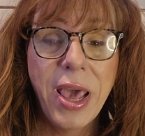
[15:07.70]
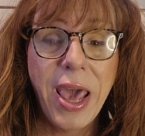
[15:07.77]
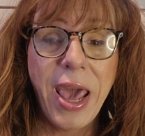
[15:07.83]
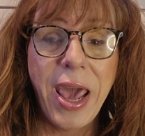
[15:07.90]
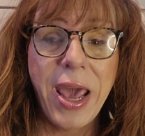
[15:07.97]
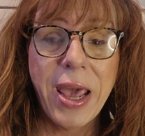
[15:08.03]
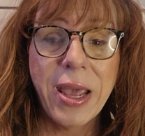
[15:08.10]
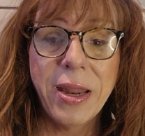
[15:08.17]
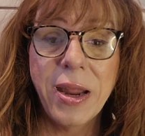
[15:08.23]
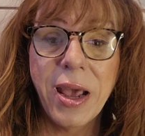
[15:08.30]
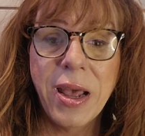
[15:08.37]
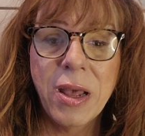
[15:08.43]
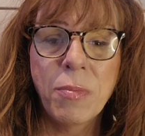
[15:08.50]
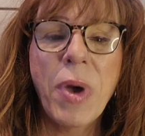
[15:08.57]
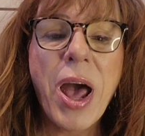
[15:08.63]
And
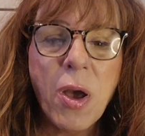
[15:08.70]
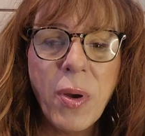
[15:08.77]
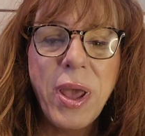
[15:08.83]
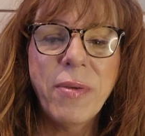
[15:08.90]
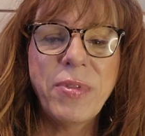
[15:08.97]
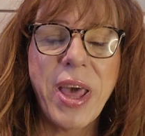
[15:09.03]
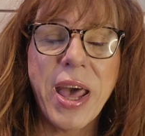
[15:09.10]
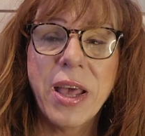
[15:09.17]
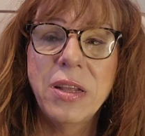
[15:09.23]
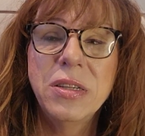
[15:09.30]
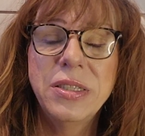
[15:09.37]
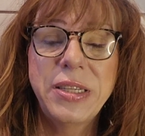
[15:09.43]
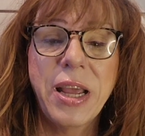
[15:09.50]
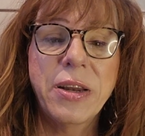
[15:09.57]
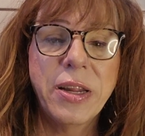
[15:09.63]
I'll have
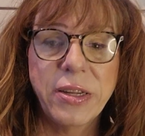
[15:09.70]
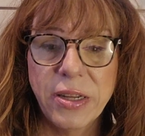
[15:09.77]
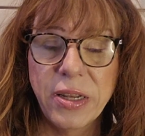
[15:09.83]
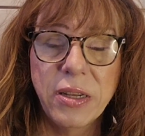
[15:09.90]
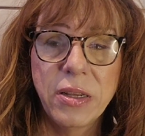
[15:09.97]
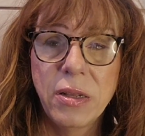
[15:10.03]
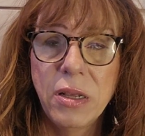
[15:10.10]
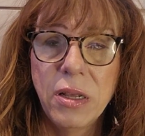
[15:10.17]
that down in the